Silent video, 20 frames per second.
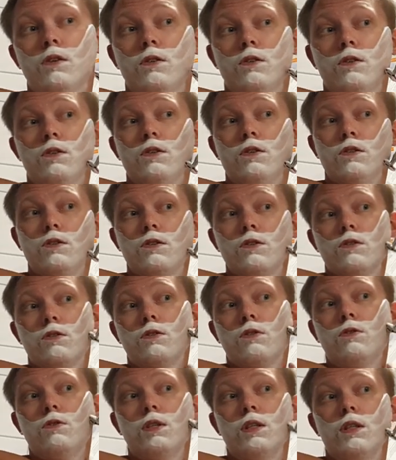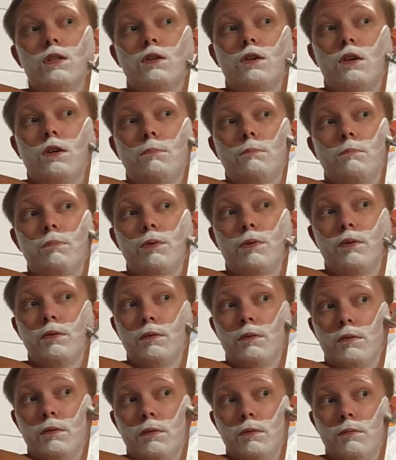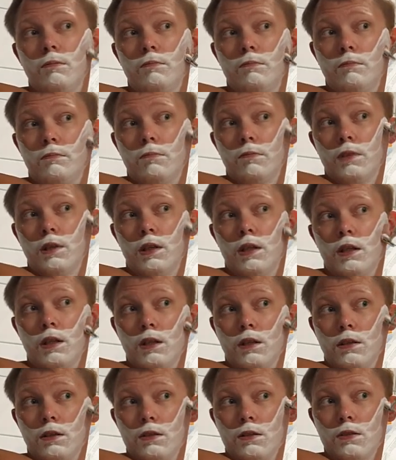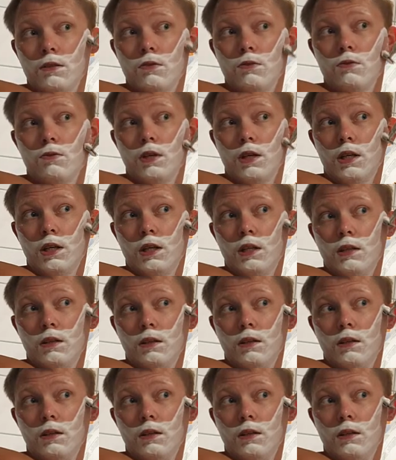Just going up against the grain.